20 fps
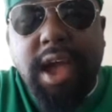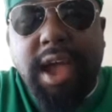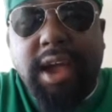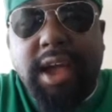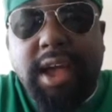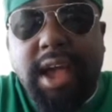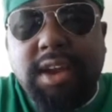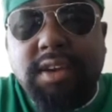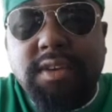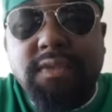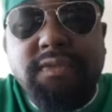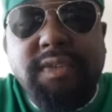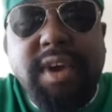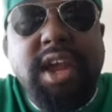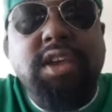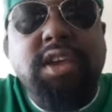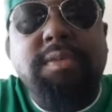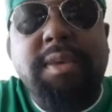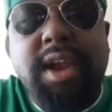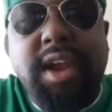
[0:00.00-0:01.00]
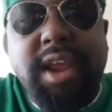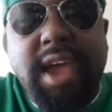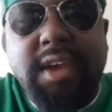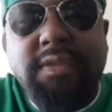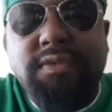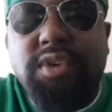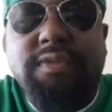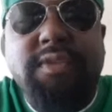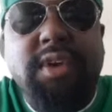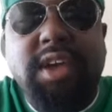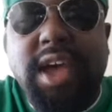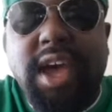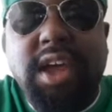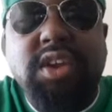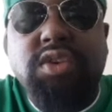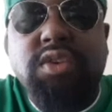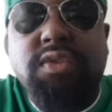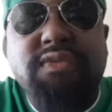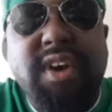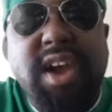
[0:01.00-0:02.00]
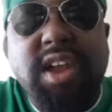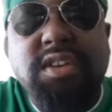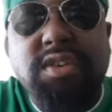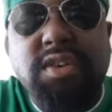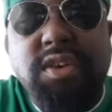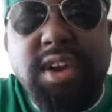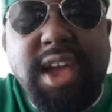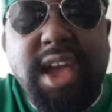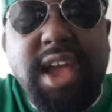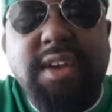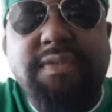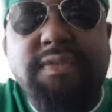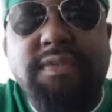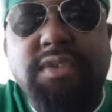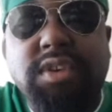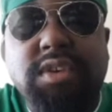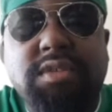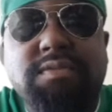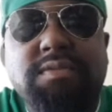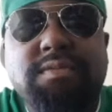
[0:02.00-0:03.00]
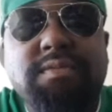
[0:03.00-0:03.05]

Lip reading: I kind of value my life. Not even kind of, you value your life.